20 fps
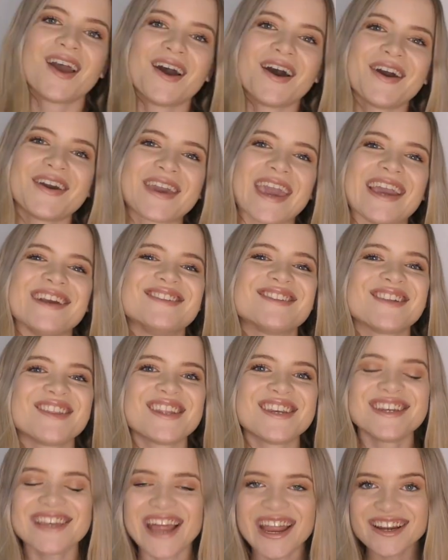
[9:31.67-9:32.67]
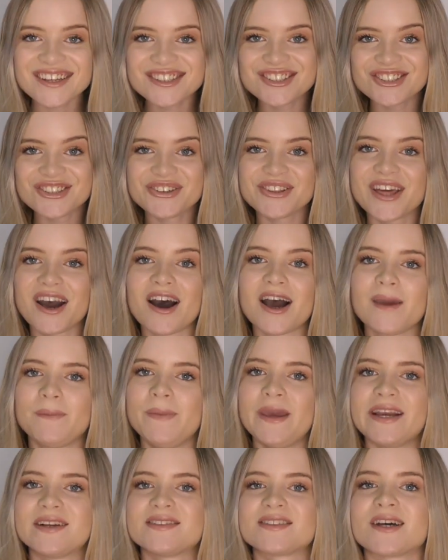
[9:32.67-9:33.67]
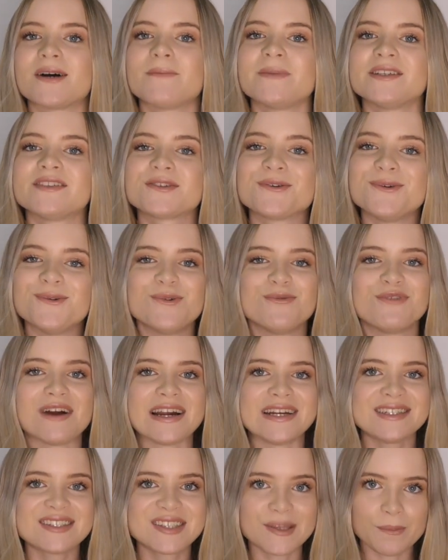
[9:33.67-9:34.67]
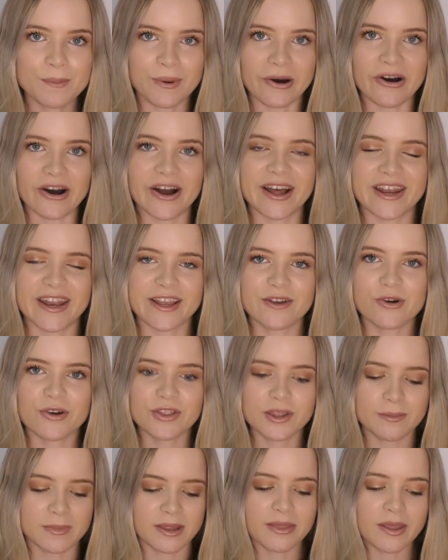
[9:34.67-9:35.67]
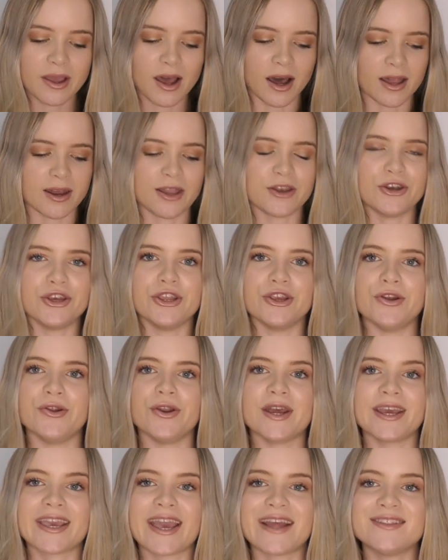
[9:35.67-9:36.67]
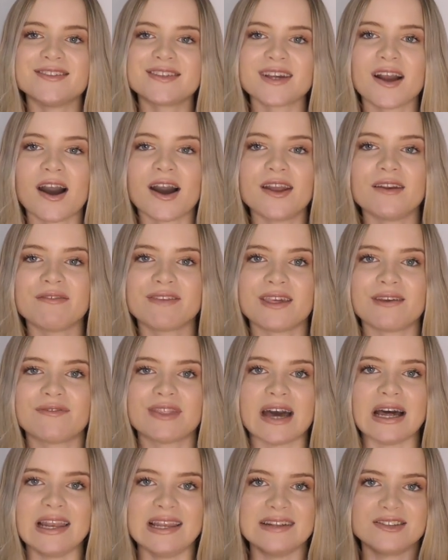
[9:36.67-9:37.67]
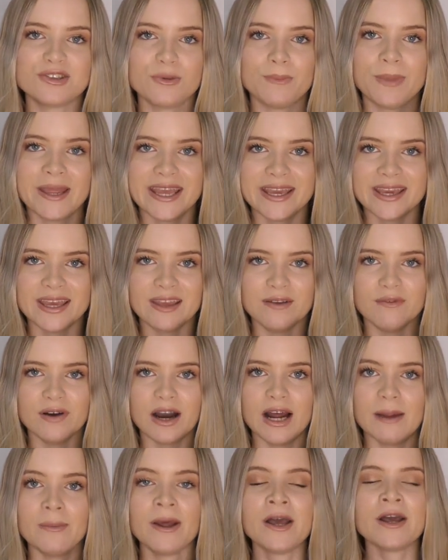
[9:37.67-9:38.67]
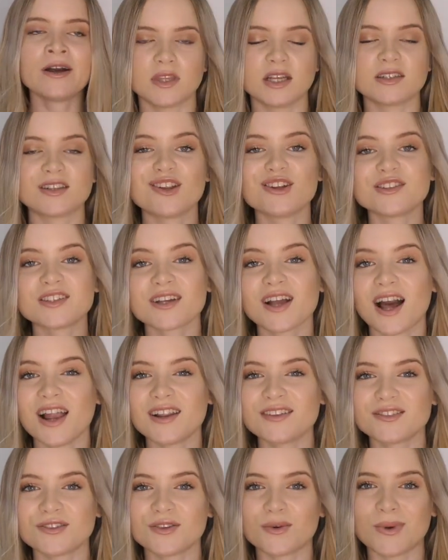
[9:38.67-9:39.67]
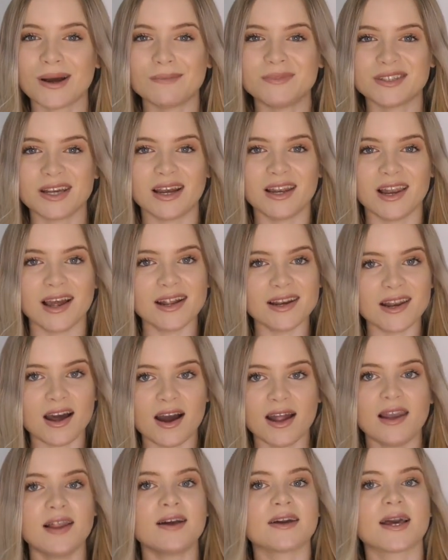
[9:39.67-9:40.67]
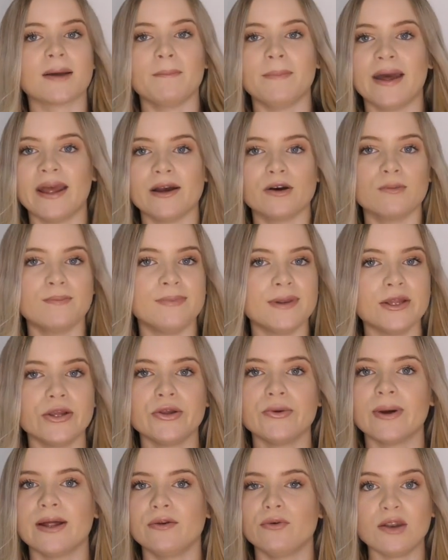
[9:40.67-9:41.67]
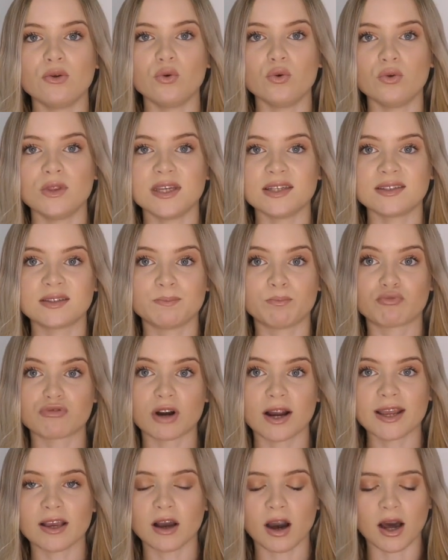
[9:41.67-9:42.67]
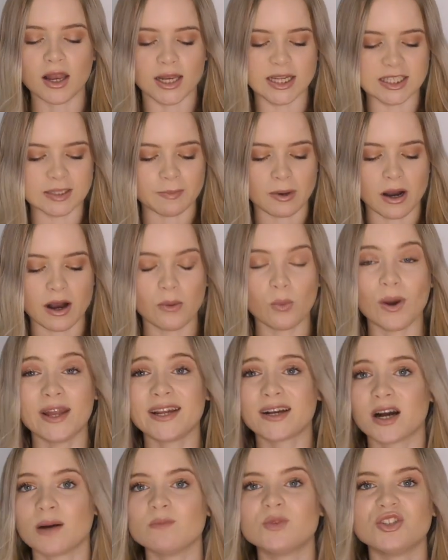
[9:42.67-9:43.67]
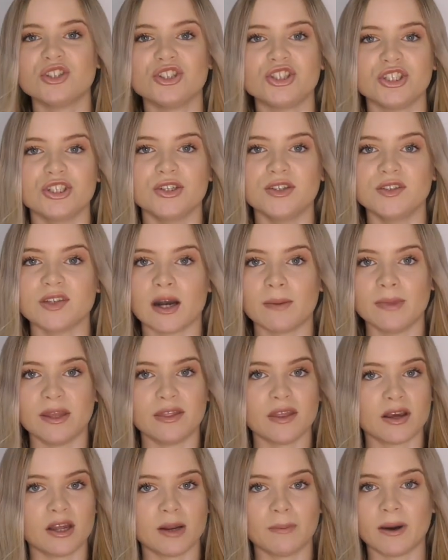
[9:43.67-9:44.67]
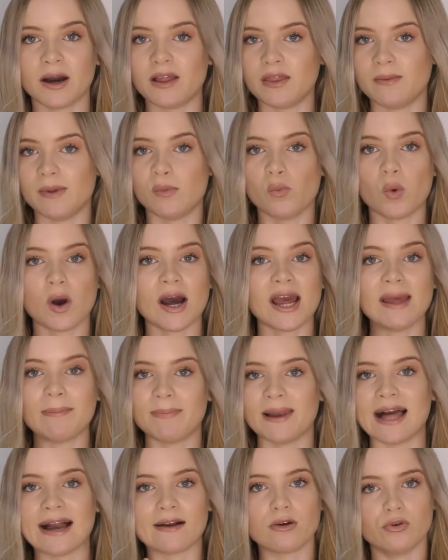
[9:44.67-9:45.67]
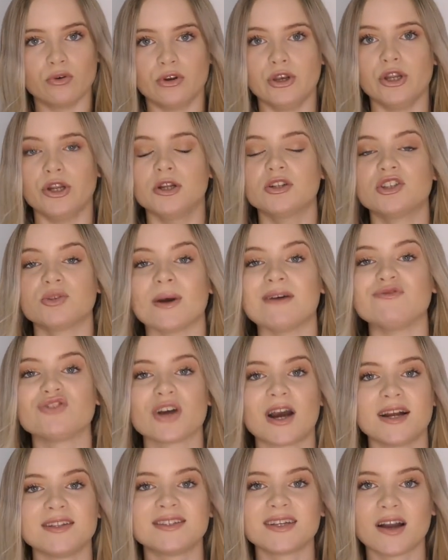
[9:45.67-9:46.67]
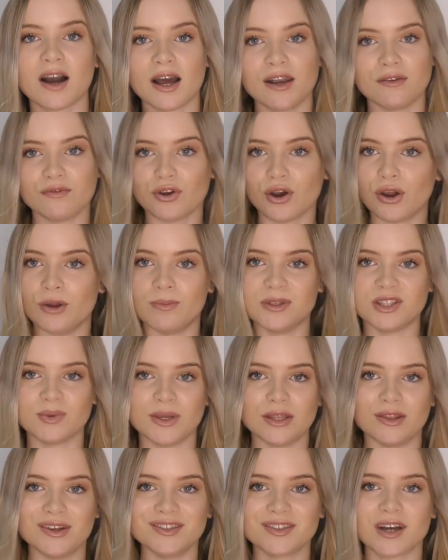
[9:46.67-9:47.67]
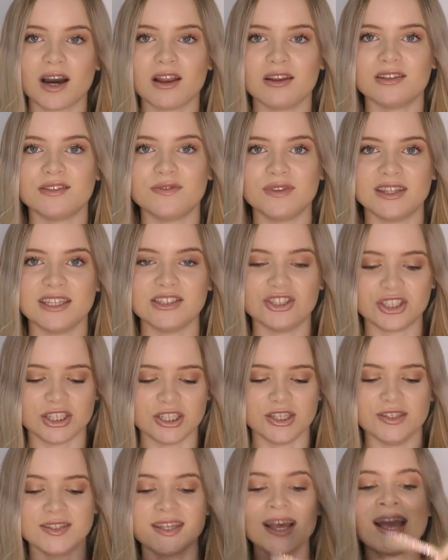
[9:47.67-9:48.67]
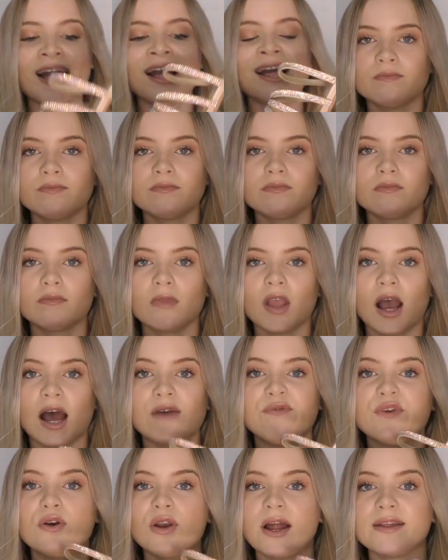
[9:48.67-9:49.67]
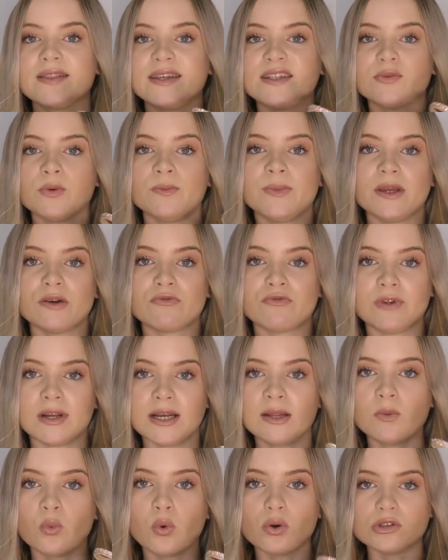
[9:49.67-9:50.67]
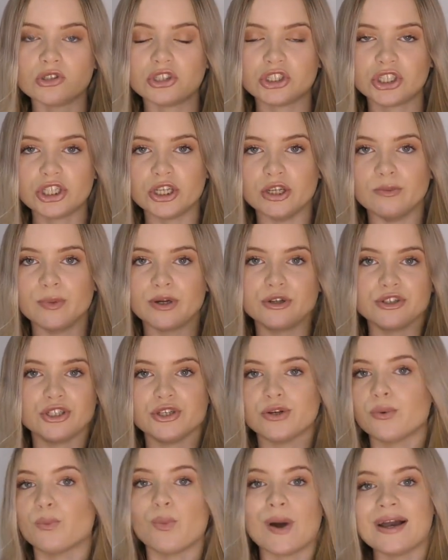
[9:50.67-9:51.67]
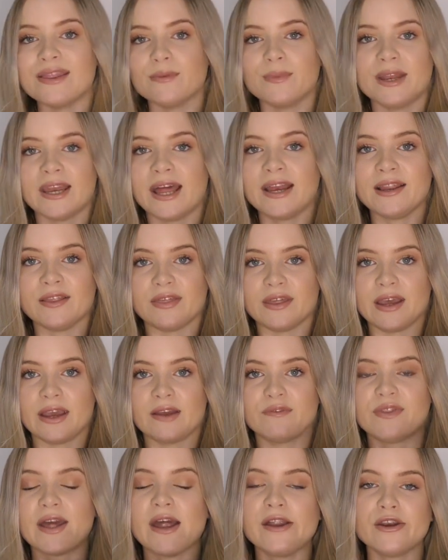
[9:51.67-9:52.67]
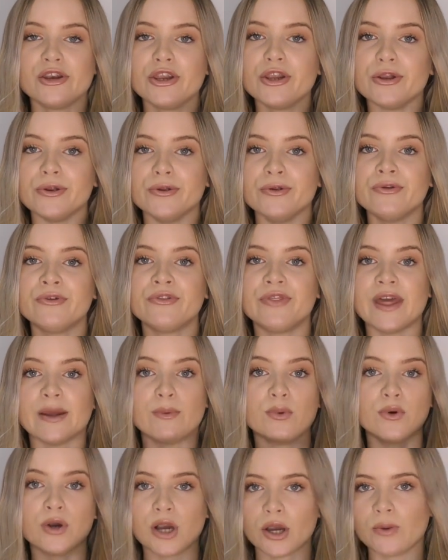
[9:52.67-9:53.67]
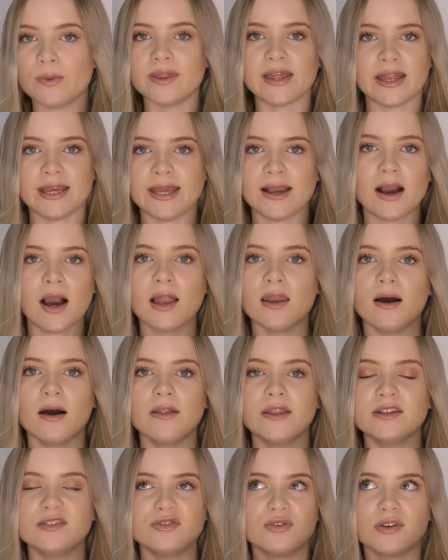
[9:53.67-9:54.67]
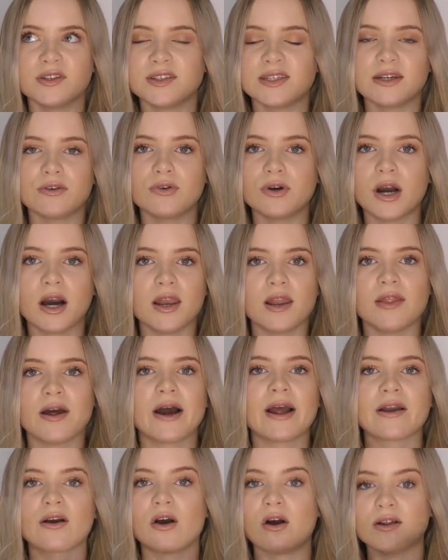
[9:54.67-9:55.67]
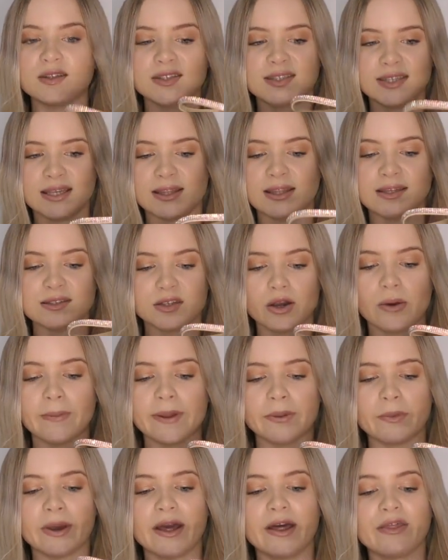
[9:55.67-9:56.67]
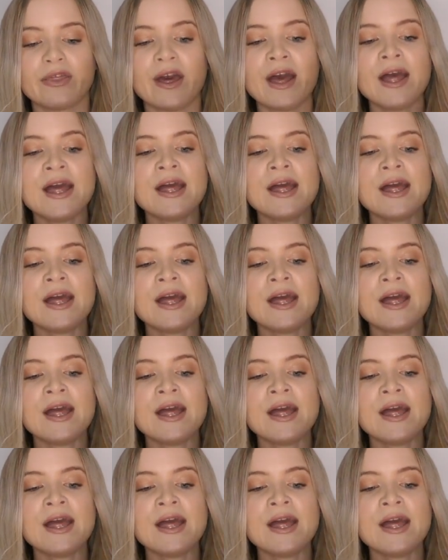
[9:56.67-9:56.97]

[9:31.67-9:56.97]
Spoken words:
Okay, so the next shoe that I picked up is called Raise the Bar and I got them in the colour Nude, again to kind of give that little pinky vibe. There's lots of colours on the website like lilac and pale blue and all these bright colours, but when it comes to shoes, I'm either going to buy them in white, black or nude, so I've tried to kind of go between those colours for these shoes. I feel like these will be a really worn shoe because you can wear them in anything. If they're nude, they will go with any colour. There's not a single colour that I can't see these going with.